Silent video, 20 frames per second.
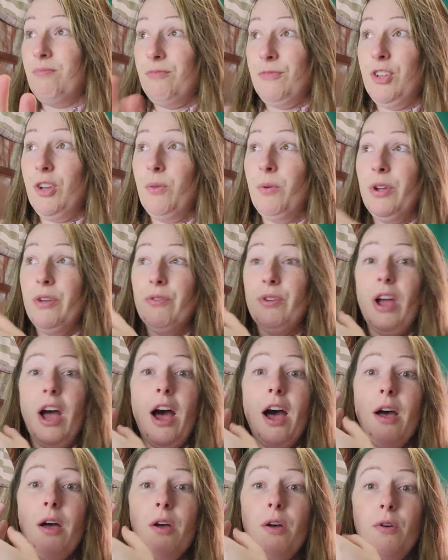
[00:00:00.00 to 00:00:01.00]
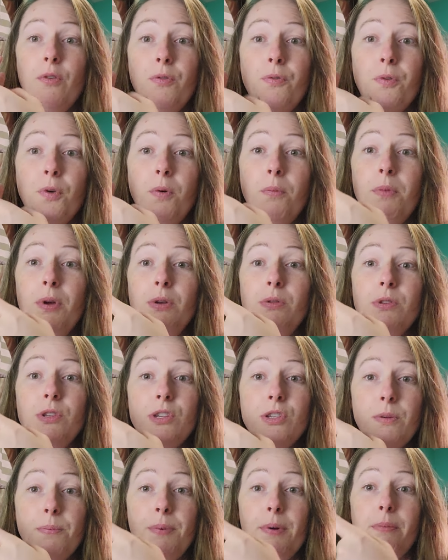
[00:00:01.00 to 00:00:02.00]
so we've got full moon,
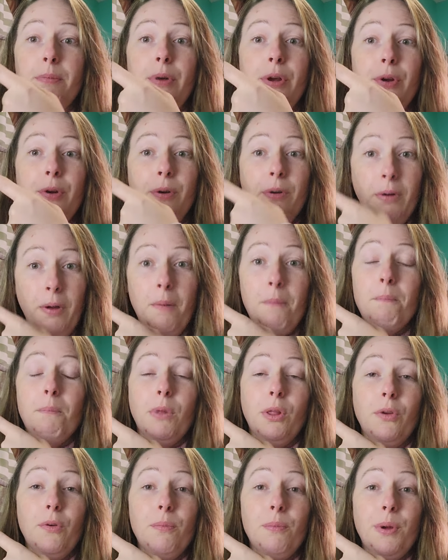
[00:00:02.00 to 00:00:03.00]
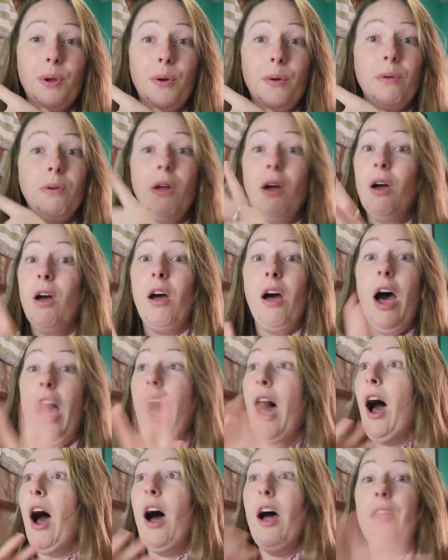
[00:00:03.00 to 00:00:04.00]
super moon, blue moon.
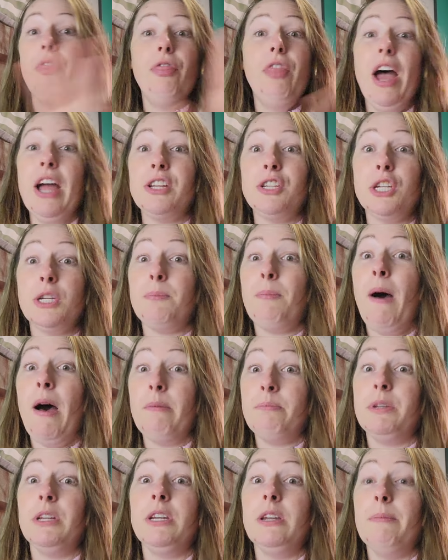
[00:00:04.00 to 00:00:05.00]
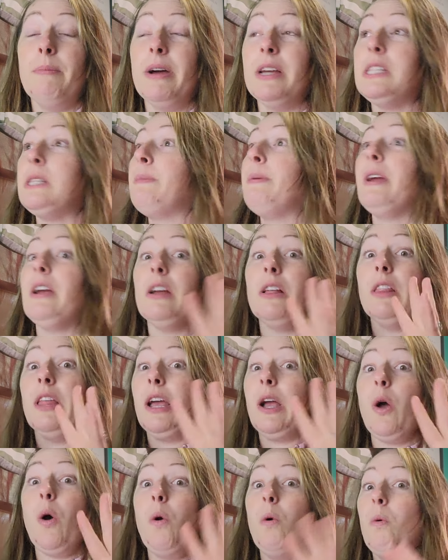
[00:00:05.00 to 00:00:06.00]
That just popped into my spirit.
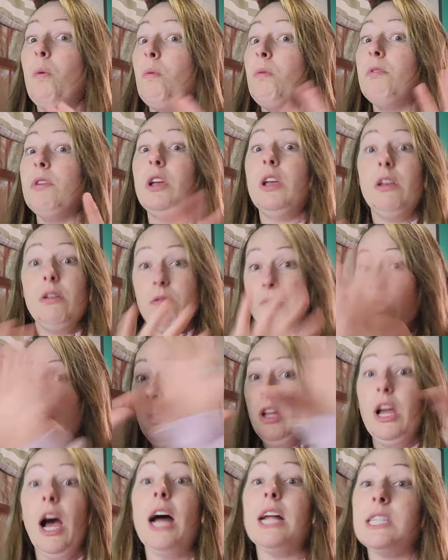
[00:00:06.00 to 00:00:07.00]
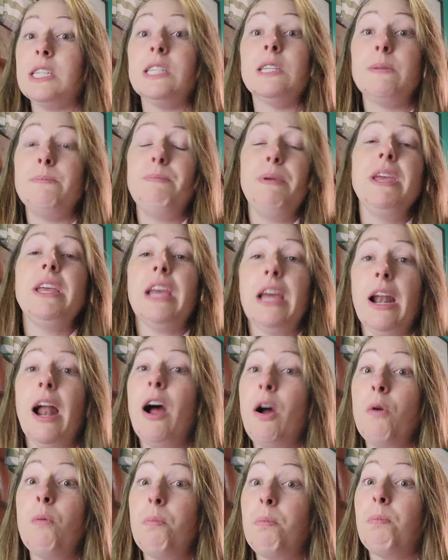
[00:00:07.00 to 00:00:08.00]
Like God's speaking. I
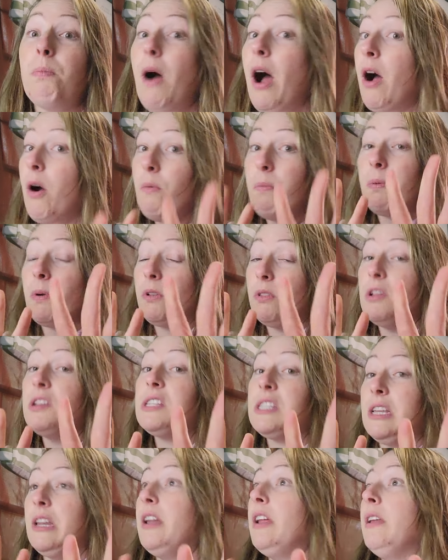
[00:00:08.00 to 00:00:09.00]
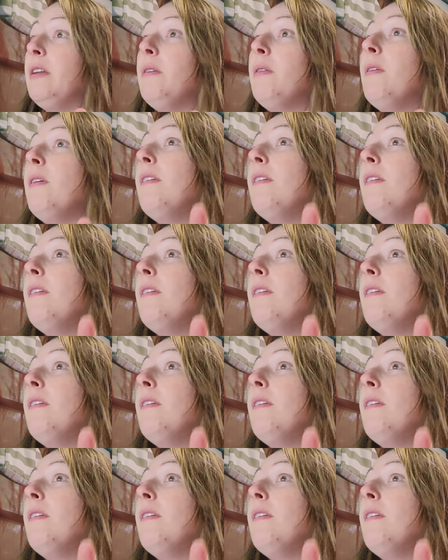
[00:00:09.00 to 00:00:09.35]
hope I hope we're listening.